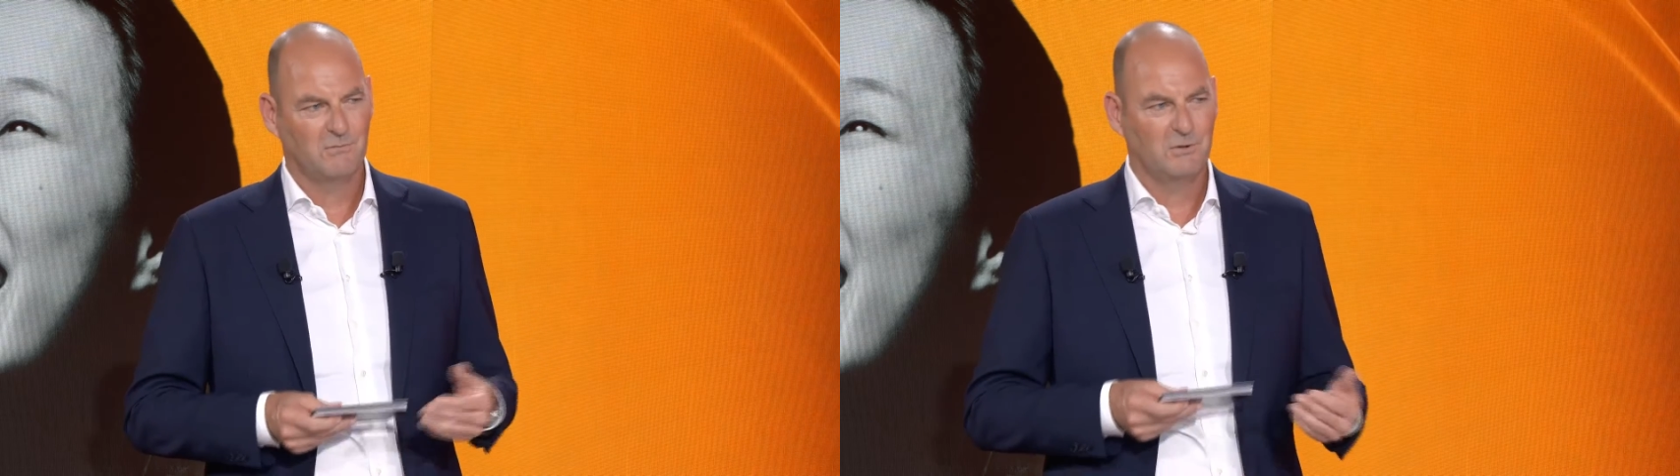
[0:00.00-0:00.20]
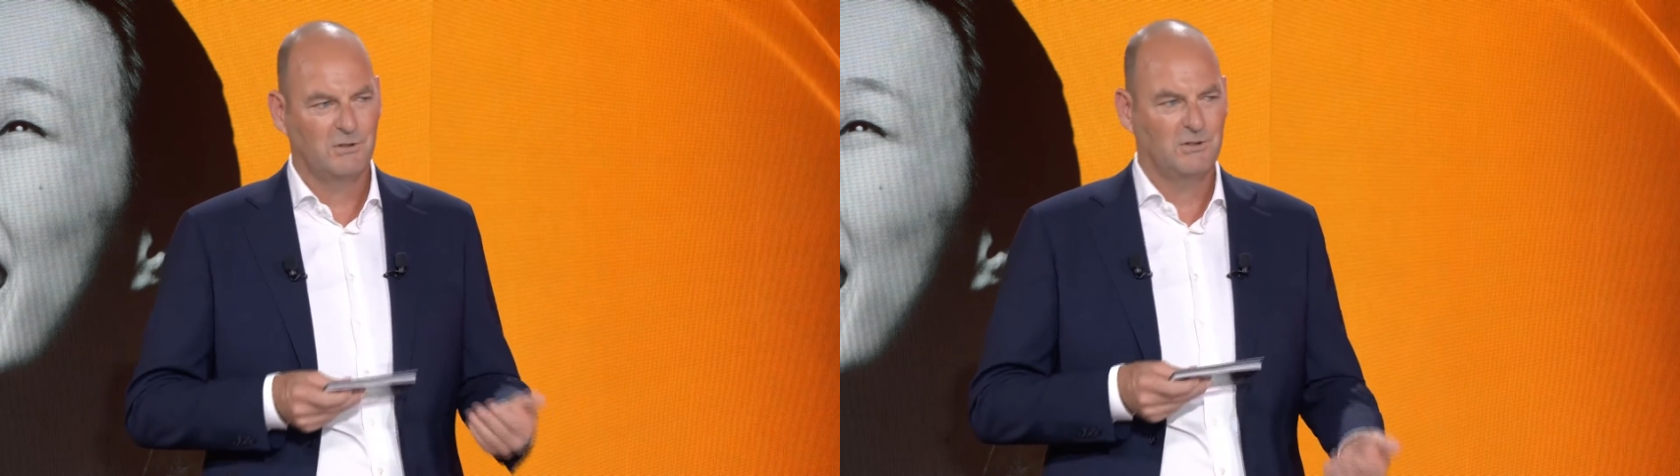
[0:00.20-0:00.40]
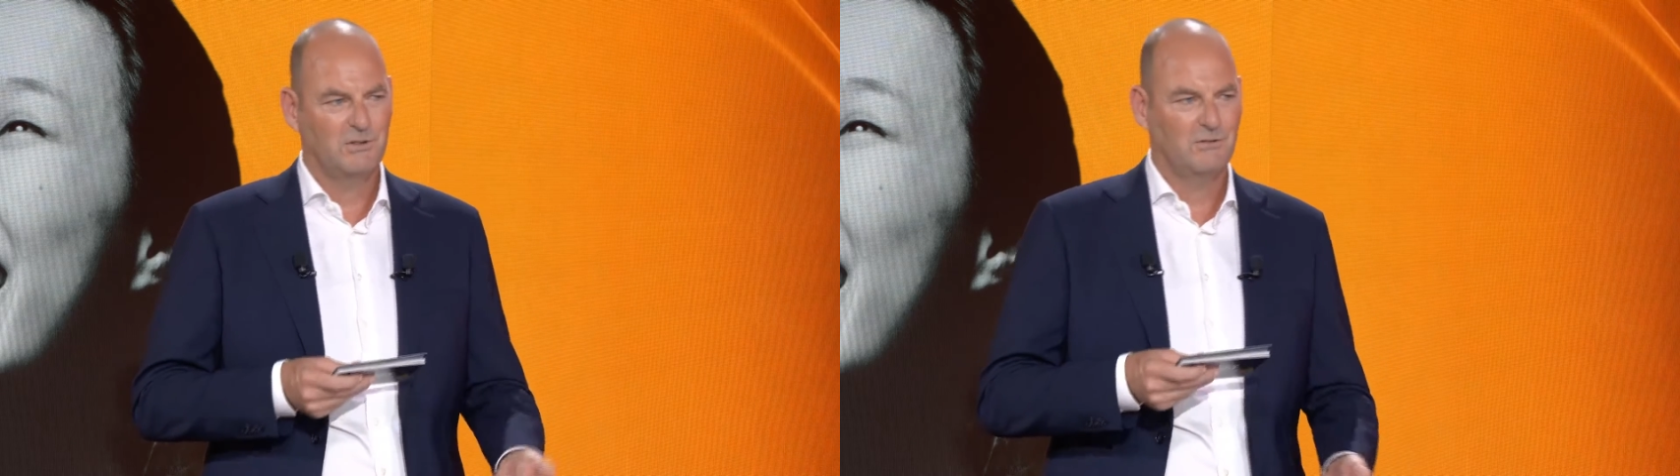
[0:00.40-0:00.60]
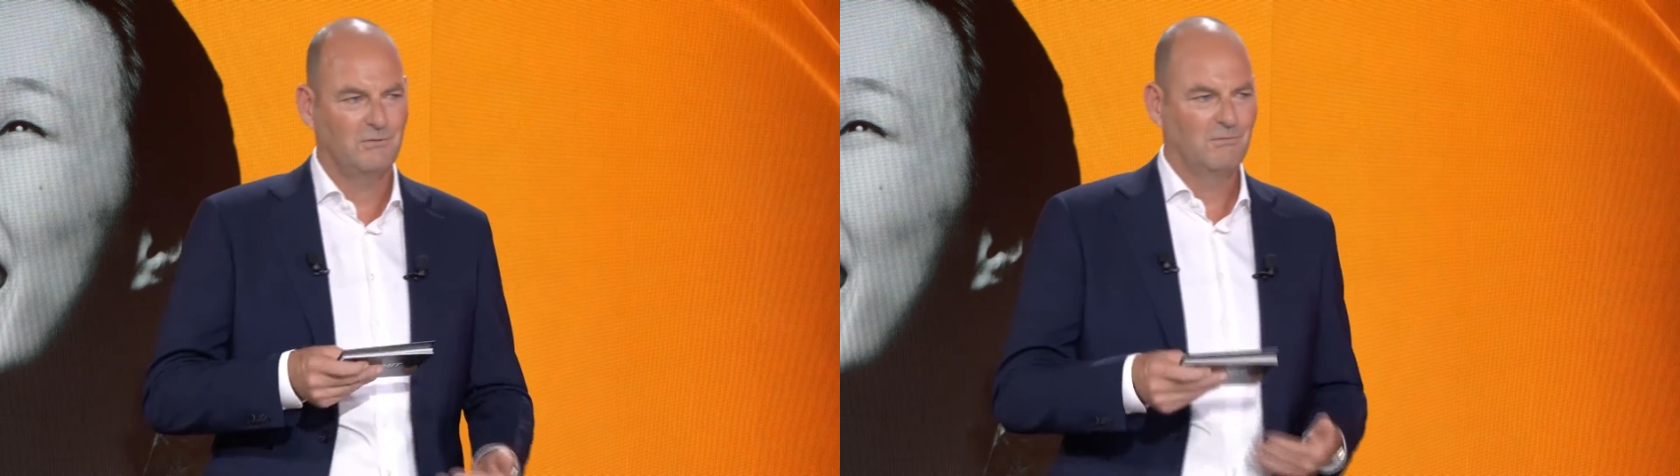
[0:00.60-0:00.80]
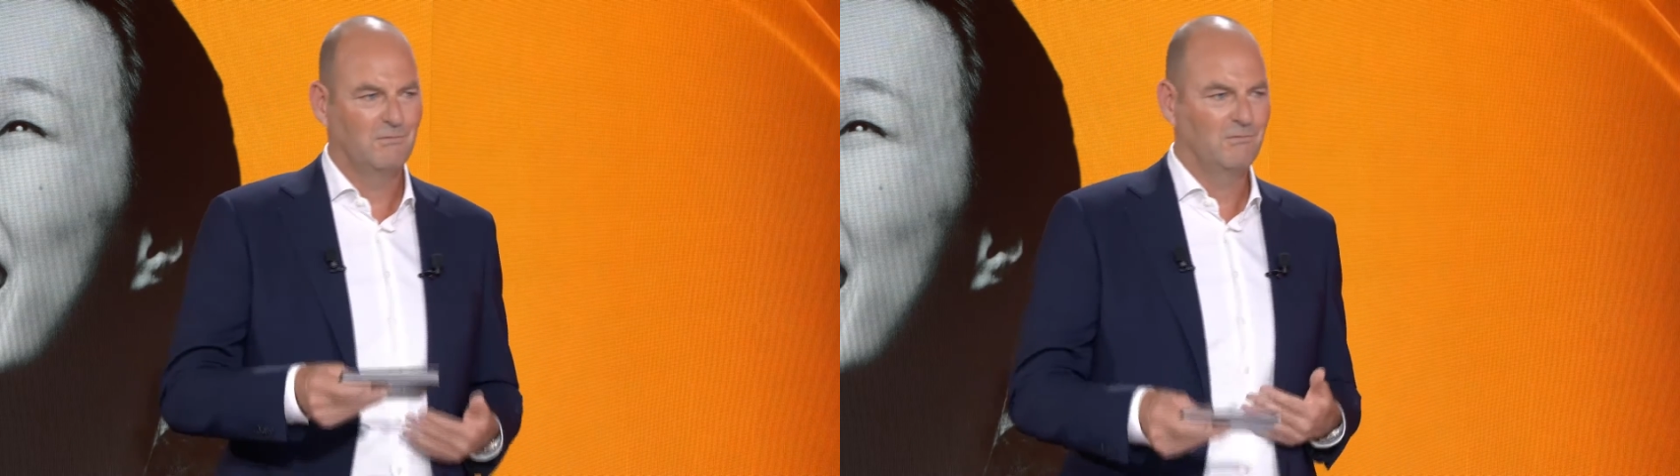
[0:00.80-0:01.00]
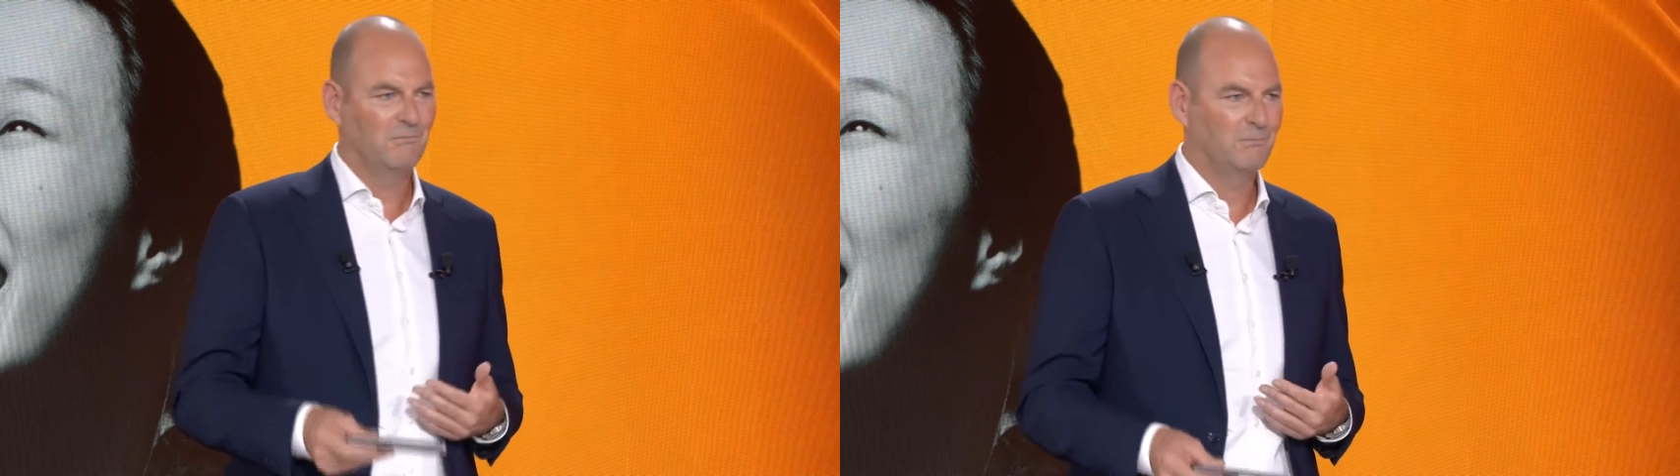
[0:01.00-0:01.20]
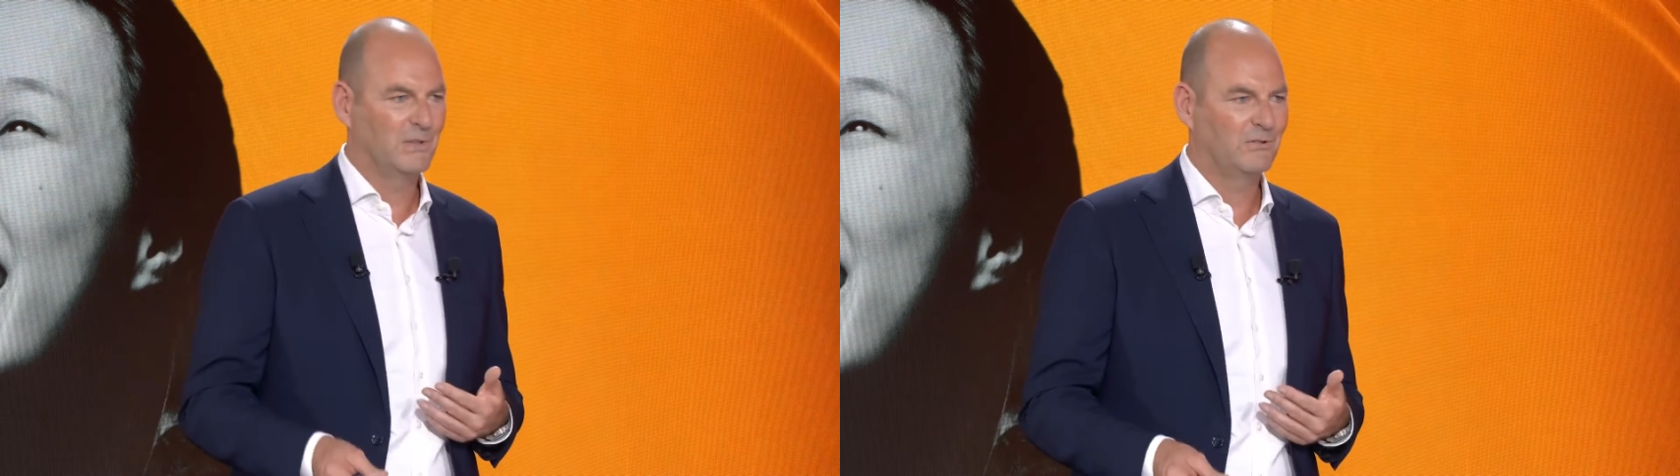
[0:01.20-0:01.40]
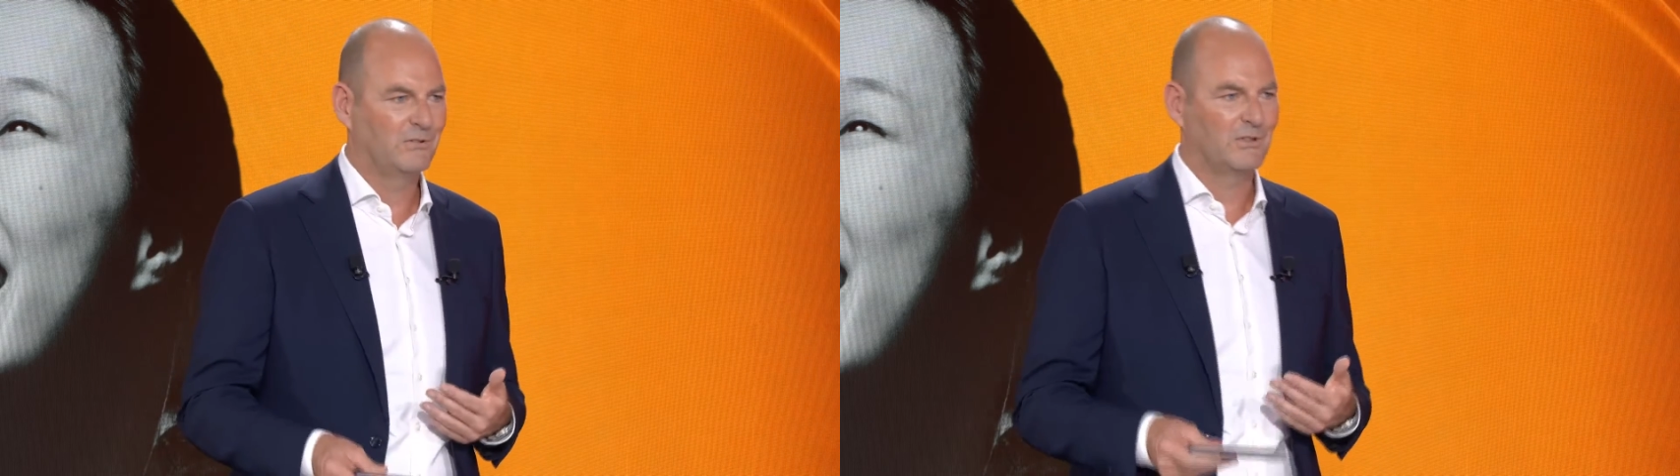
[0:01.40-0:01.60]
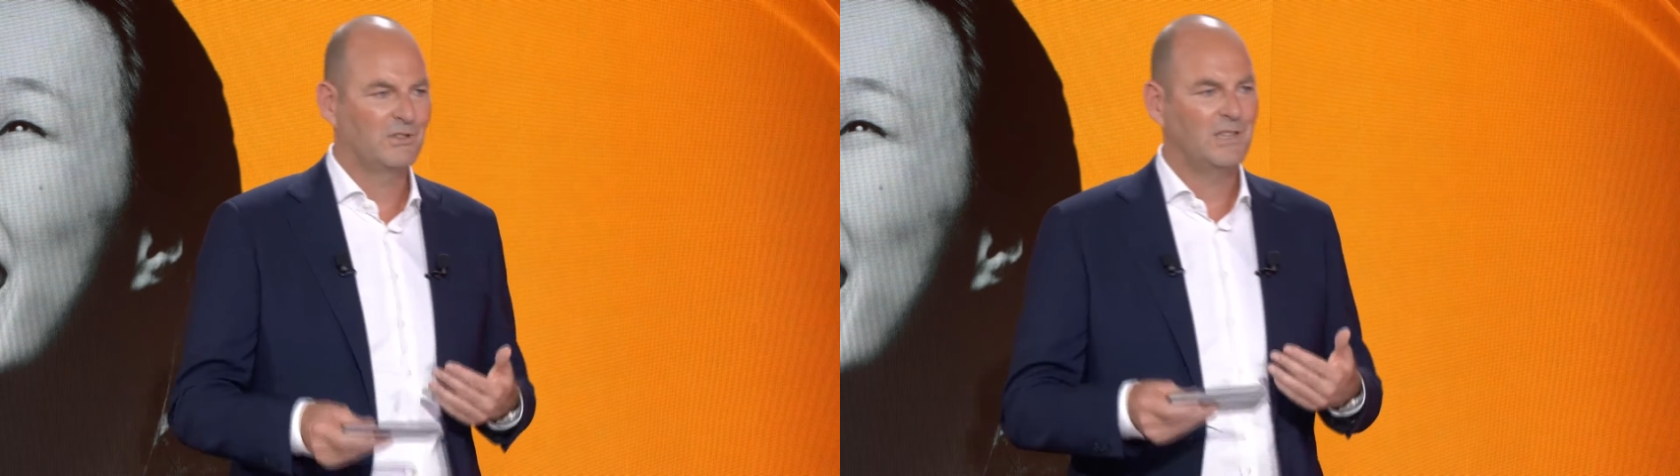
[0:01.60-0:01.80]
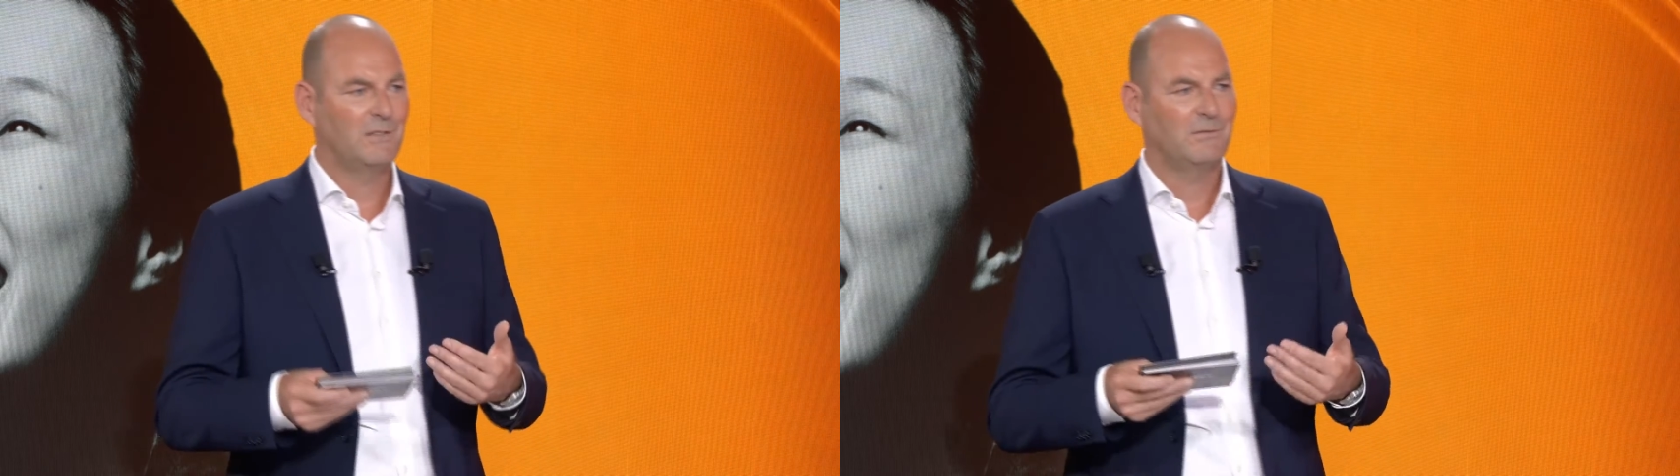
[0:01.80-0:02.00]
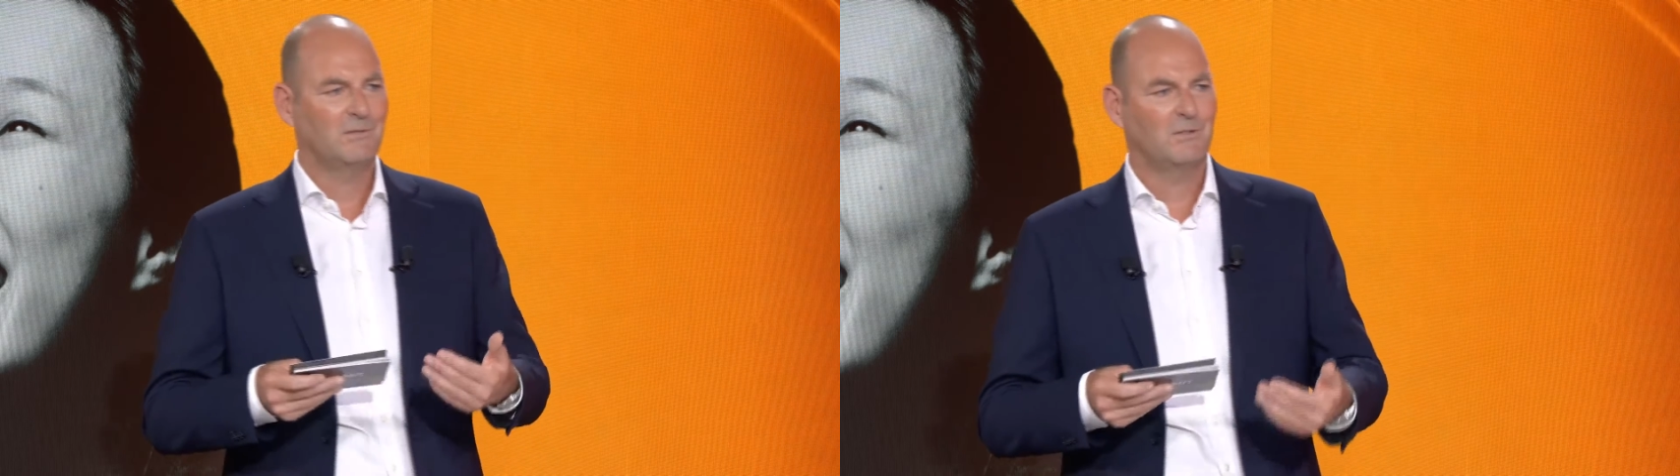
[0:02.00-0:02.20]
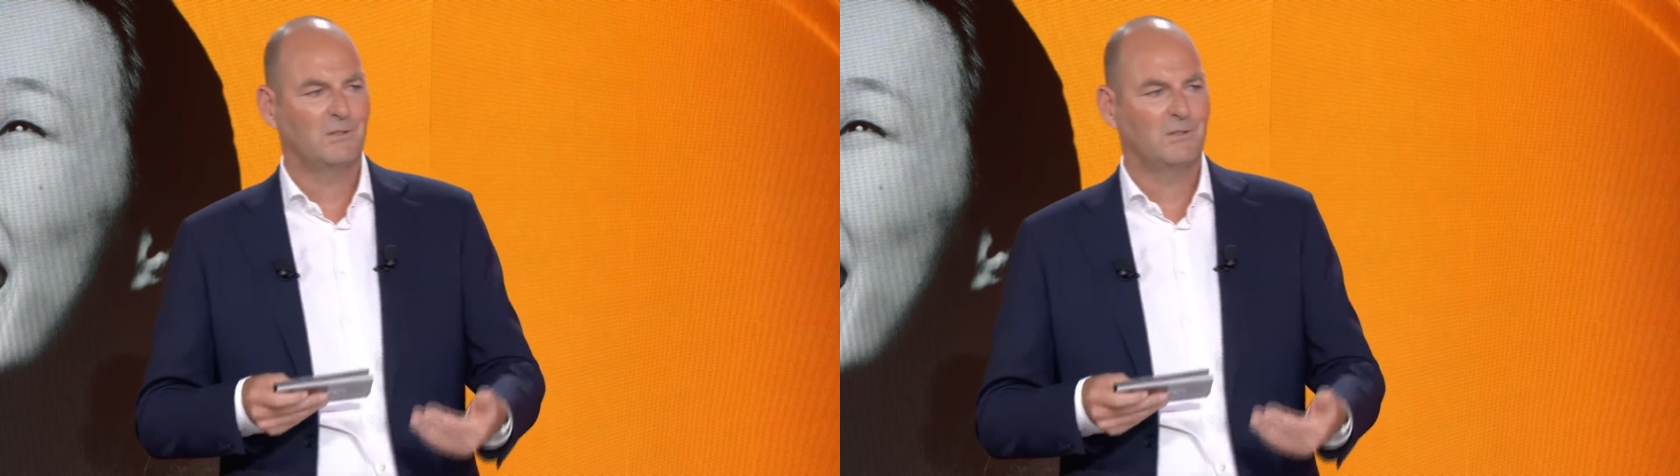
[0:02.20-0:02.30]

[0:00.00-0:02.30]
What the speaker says: Would you build yourself